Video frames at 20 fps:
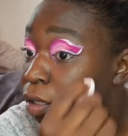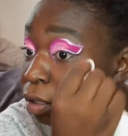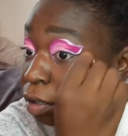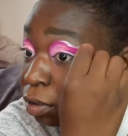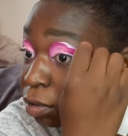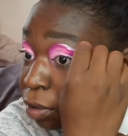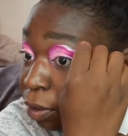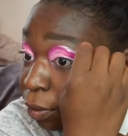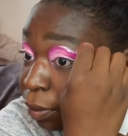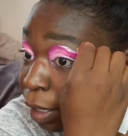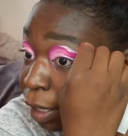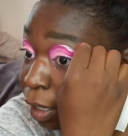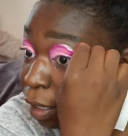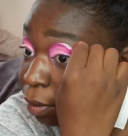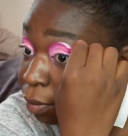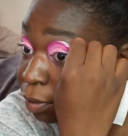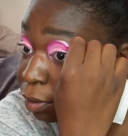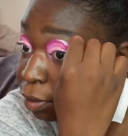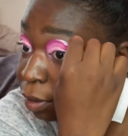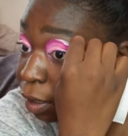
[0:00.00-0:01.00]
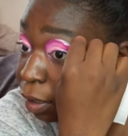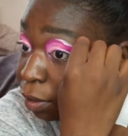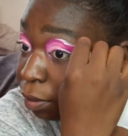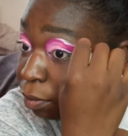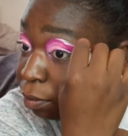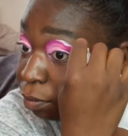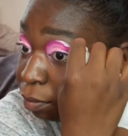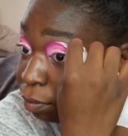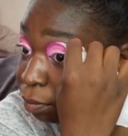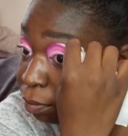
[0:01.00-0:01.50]
So like I was saying,
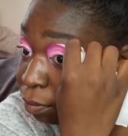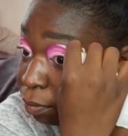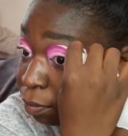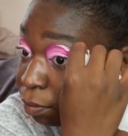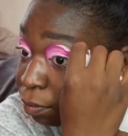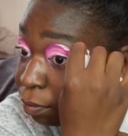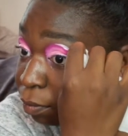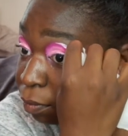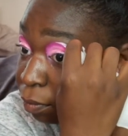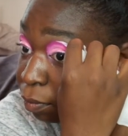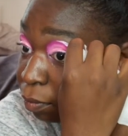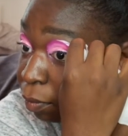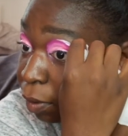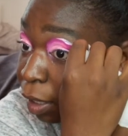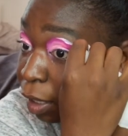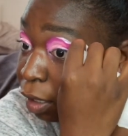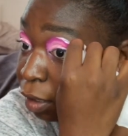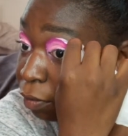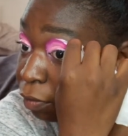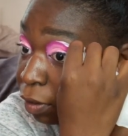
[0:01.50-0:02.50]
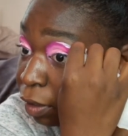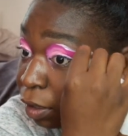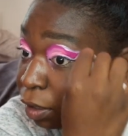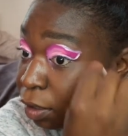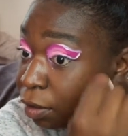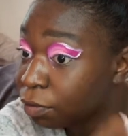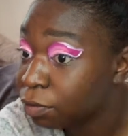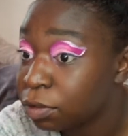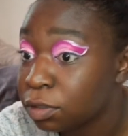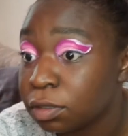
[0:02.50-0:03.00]
Anne of
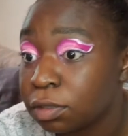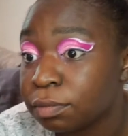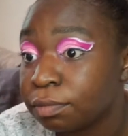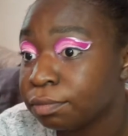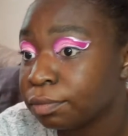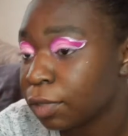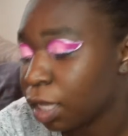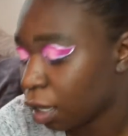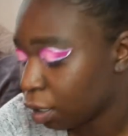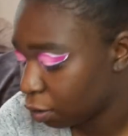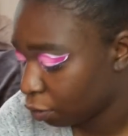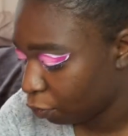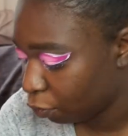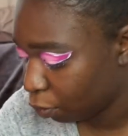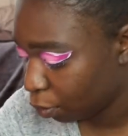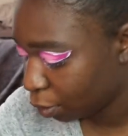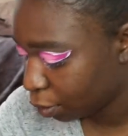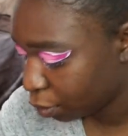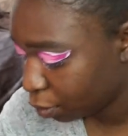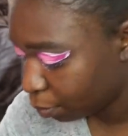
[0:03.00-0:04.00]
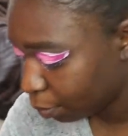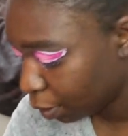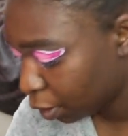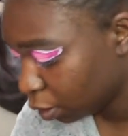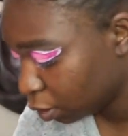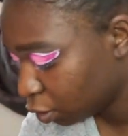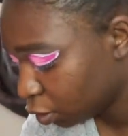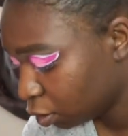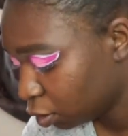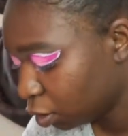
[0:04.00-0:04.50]
Cleves got divorced
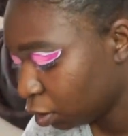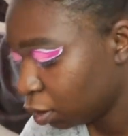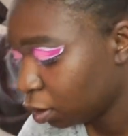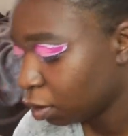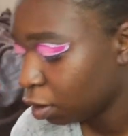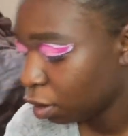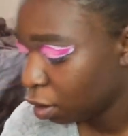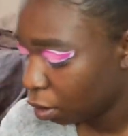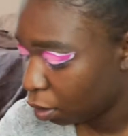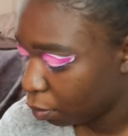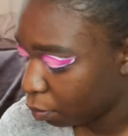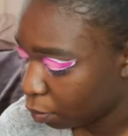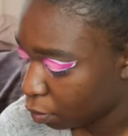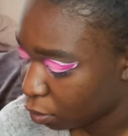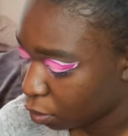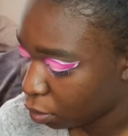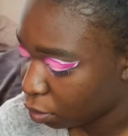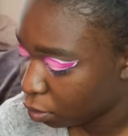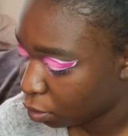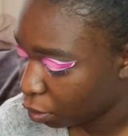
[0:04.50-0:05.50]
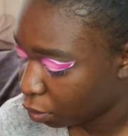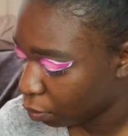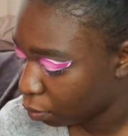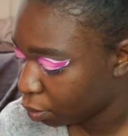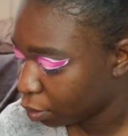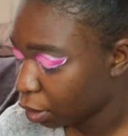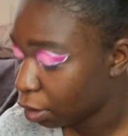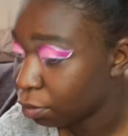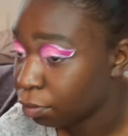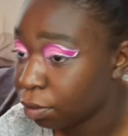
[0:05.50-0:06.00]
because she wasn't as cute
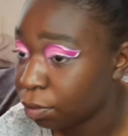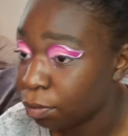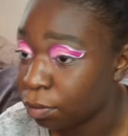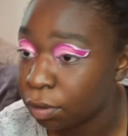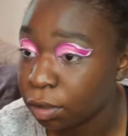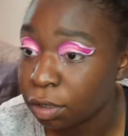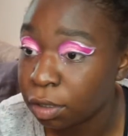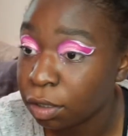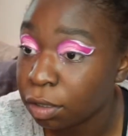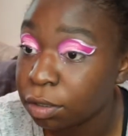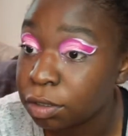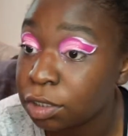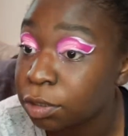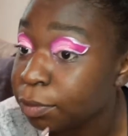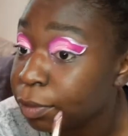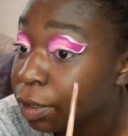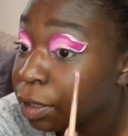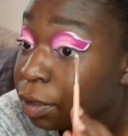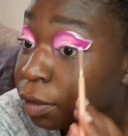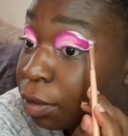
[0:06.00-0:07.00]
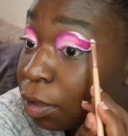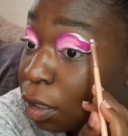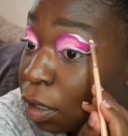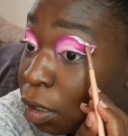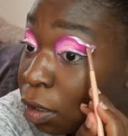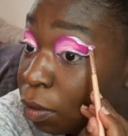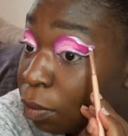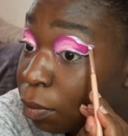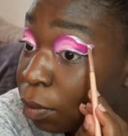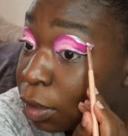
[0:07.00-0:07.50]
as Henry wanted her to be,
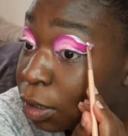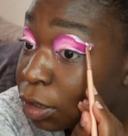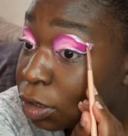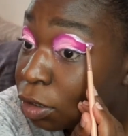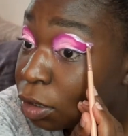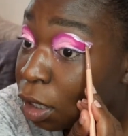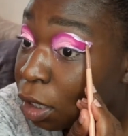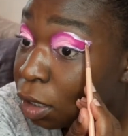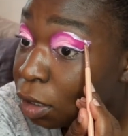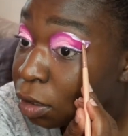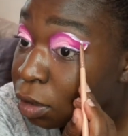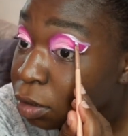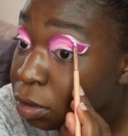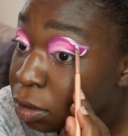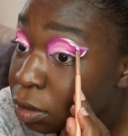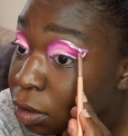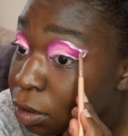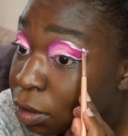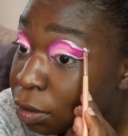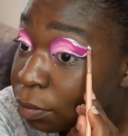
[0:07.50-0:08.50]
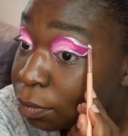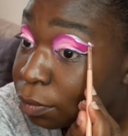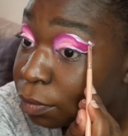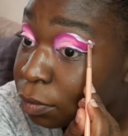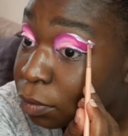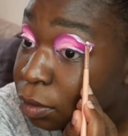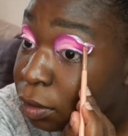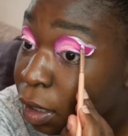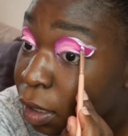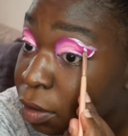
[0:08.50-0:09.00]
which honestly
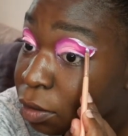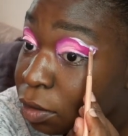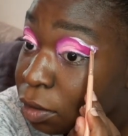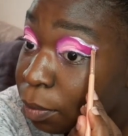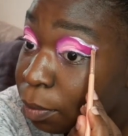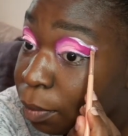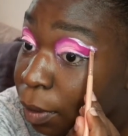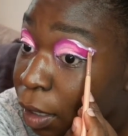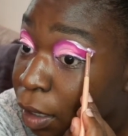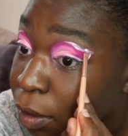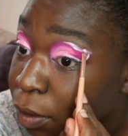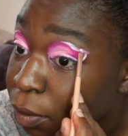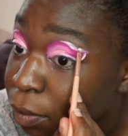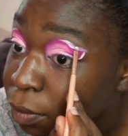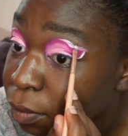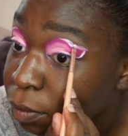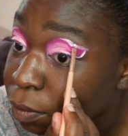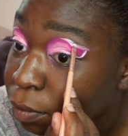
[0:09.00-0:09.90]
sounds about